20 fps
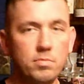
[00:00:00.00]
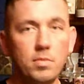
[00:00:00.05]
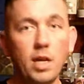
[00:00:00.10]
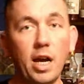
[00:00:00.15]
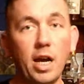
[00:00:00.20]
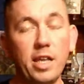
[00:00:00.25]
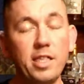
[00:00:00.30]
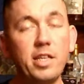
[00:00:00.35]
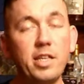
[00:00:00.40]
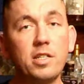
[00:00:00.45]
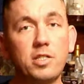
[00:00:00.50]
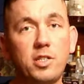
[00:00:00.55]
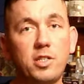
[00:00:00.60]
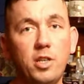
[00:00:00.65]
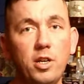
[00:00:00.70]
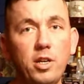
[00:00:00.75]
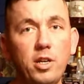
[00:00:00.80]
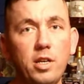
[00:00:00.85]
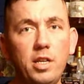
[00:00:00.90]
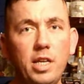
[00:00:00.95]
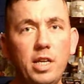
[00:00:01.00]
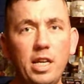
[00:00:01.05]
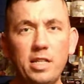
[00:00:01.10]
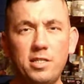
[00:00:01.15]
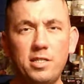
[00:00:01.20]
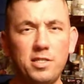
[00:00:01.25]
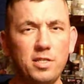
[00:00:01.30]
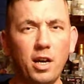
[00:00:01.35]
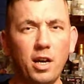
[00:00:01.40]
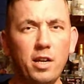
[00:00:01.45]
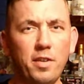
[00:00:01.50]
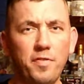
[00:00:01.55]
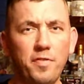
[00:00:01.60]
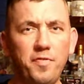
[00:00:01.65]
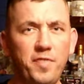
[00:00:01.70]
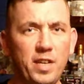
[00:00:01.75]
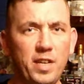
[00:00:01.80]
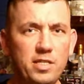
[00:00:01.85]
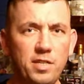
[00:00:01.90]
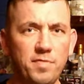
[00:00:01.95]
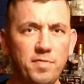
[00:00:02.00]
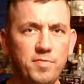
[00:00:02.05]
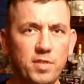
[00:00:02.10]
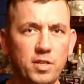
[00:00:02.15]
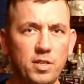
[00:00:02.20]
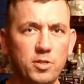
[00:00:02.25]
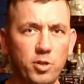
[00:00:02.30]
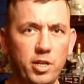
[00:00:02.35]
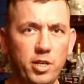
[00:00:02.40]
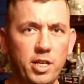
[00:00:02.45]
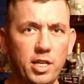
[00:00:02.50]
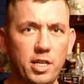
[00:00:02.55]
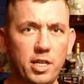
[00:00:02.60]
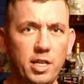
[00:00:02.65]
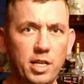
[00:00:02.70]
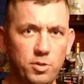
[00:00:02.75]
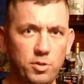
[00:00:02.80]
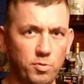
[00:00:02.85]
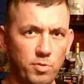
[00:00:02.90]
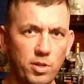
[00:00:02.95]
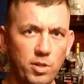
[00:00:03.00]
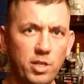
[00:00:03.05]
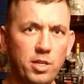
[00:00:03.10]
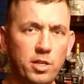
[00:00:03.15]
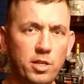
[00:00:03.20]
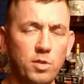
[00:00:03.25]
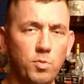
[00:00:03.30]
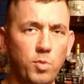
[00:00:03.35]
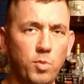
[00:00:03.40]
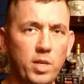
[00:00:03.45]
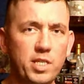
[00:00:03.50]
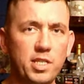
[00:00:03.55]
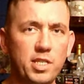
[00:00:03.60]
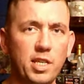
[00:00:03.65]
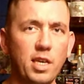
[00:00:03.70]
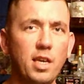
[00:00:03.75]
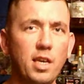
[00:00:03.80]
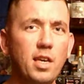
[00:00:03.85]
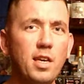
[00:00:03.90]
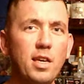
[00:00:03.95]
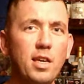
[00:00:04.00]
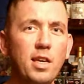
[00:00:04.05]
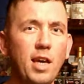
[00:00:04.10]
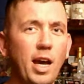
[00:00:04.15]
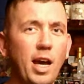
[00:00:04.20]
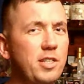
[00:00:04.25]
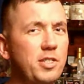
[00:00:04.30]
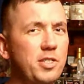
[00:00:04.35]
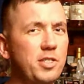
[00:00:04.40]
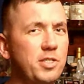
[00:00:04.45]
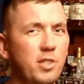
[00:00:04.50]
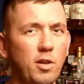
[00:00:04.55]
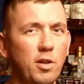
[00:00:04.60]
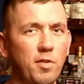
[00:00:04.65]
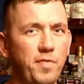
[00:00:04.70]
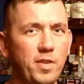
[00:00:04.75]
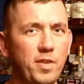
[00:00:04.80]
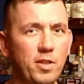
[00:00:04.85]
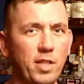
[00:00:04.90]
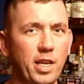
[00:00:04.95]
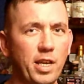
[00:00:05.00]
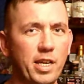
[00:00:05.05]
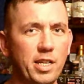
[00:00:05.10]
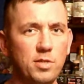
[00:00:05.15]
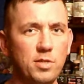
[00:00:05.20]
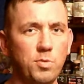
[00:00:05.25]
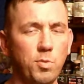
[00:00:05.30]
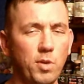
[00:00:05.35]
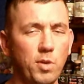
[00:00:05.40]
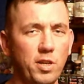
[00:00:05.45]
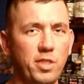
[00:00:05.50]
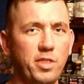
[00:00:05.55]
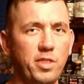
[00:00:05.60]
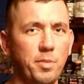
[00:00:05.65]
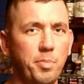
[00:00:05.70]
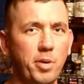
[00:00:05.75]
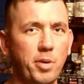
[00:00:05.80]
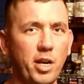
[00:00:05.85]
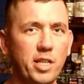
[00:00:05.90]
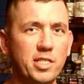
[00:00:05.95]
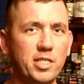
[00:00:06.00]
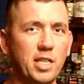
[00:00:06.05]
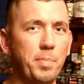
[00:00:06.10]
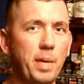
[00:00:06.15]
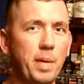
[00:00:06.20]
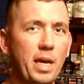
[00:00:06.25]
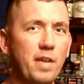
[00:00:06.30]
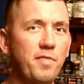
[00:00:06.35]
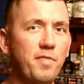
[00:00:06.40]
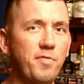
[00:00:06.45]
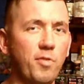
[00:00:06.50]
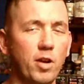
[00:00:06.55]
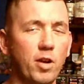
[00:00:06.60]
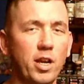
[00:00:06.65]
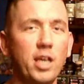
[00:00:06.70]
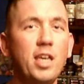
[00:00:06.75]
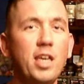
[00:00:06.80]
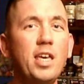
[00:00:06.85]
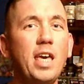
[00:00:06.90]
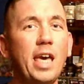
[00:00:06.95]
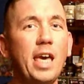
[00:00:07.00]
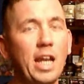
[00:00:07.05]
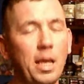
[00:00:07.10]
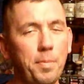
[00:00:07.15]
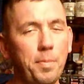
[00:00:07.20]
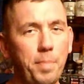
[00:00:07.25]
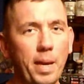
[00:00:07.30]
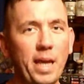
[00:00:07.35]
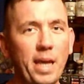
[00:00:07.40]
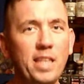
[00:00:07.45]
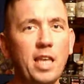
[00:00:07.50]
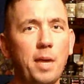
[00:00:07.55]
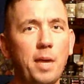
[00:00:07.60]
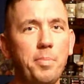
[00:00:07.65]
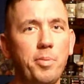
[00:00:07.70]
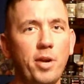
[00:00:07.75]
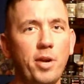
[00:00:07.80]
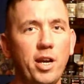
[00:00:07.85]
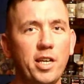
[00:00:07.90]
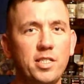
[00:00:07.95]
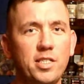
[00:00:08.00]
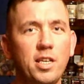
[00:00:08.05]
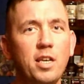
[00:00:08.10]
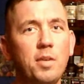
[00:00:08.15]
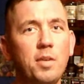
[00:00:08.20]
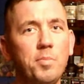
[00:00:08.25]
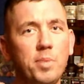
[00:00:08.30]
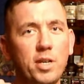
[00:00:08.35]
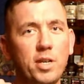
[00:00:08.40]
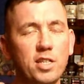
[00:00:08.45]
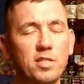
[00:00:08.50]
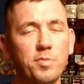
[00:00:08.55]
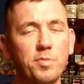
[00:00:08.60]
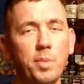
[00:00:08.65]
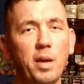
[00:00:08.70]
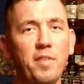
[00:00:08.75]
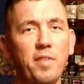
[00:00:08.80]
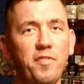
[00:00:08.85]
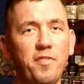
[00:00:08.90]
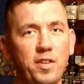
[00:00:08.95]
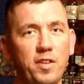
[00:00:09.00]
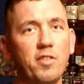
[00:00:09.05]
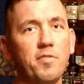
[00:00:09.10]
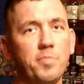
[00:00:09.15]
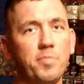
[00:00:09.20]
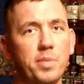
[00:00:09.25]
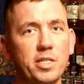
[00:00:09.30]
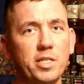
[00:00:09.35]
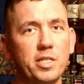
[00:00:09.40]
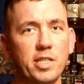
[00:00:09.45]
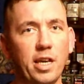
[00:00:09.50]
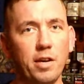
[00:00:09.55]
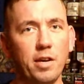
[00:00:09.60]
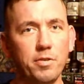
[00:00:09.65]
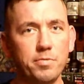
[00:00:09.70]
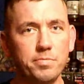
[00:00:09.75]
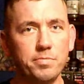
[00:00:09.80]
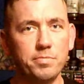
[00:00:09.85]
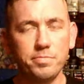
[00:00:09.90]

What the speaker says: I think it's good. It's not offensive to drink. It's really good whiskey. I just don't feel like it's worth the price I paid for it, and I paid that price because of my fear of missing out.